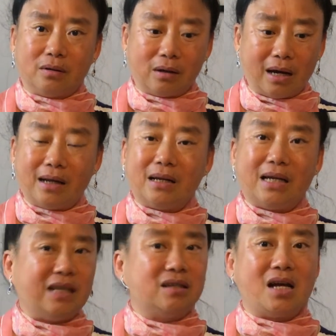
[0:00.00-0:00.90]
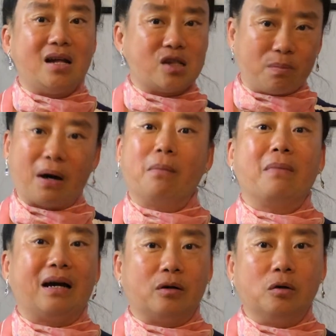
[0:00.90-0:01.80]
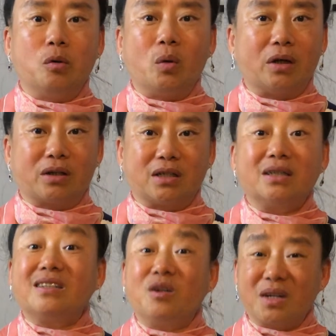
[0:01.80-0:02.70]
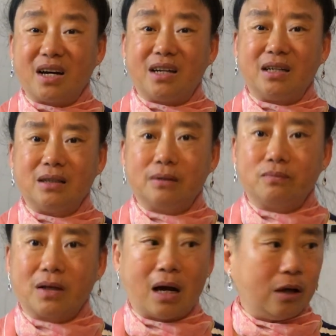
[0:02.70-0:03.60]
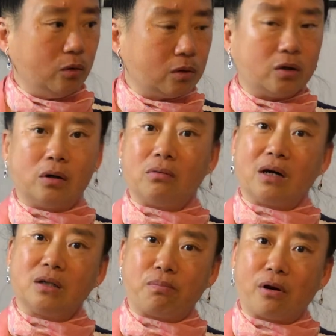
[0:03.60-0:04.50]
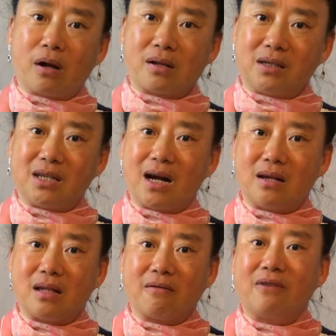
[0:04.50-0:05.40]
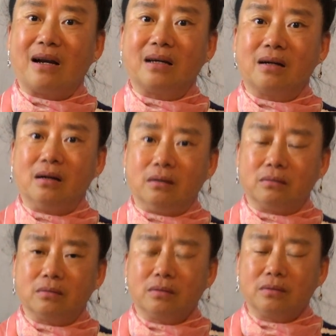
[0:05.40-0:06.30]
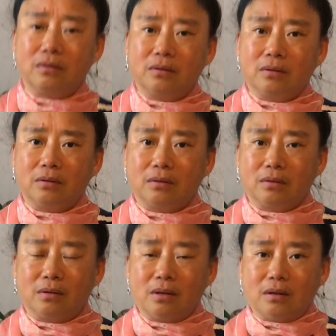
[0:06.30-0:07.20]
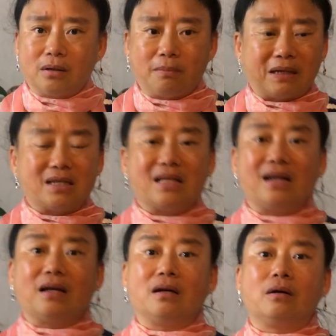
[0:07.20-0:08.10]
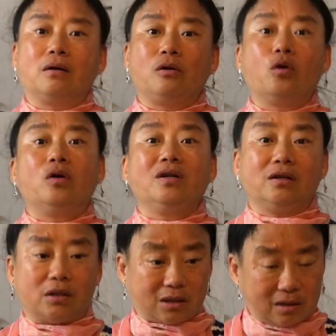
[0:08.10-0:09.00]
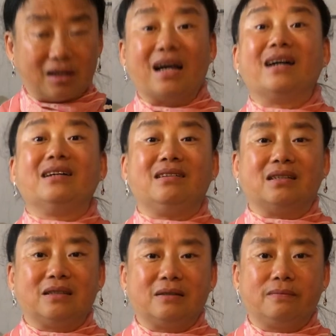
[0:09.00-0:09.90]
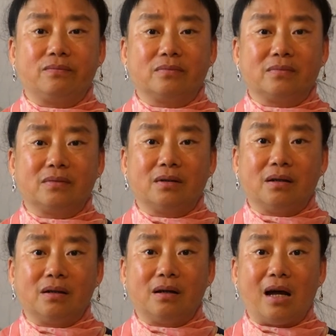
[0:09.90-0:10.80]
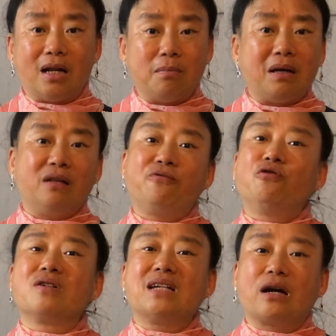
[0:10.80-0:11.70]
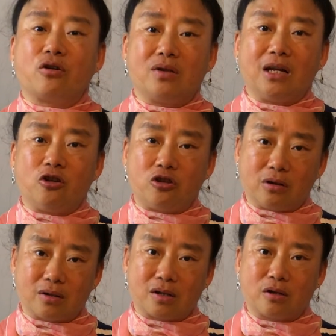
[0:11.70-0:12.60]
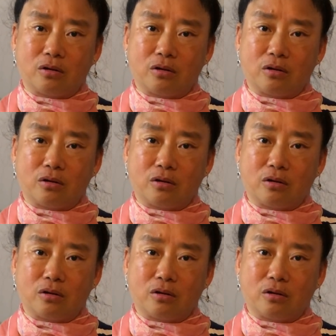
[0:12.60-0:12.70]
and intense about my own work. Okay? I don't go around proselytizing Falun Gong. But the lawyer lied and made false accusations.